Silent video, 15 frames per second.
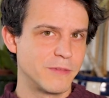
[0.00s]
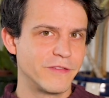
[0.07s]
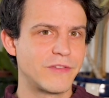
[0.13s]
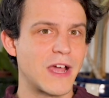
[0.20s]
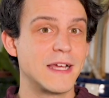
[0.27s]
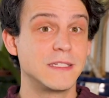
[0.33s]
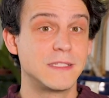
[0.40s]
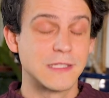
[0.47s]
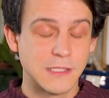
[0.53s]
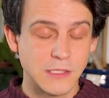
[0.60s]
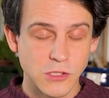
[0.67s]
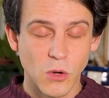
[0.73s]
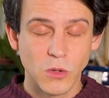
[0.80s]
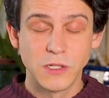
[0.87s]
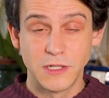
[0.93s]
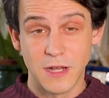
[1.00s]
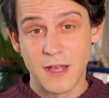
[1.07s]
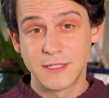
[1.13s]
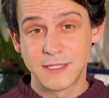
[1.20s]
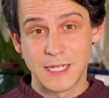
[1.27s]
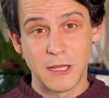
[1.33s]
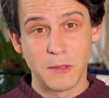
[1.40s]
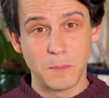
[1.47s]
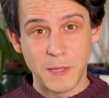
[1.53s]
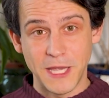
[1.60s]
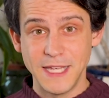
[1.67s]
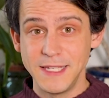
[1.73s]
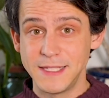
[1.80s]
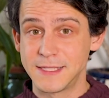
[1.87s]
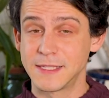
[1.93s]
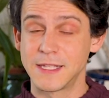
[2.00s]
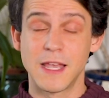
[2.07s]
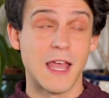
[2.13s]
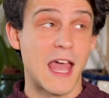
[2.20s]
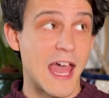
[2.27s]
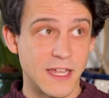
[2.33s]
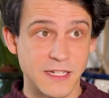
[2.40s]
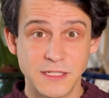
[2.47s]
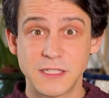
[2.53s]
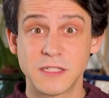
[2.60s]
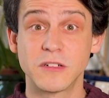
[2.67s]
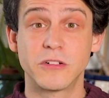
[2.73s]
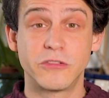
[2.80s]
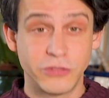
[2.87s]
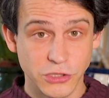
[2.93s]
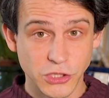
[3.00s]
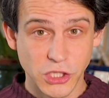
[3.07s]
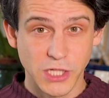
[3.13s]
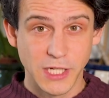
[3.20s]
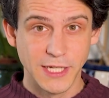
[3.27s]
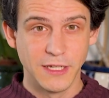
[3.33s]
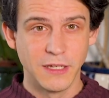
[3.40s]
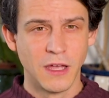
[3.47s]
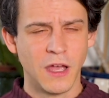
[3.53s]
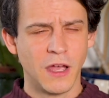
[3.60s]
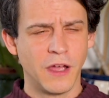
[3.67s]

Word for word: provides long lasting peace and, crucially,